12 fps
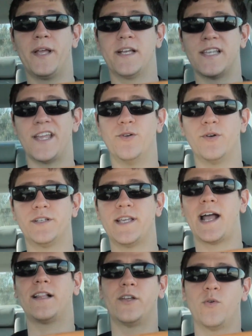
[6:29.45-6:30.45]
because I knew
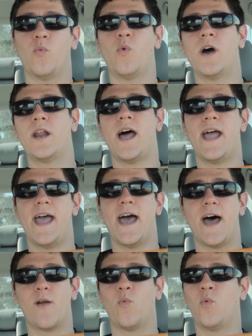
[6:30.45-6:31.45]
exactly what I
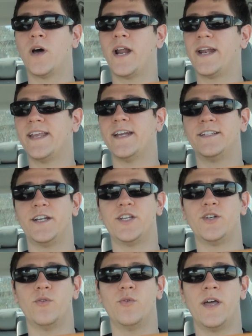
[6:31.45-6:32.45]
had, what I needed to do,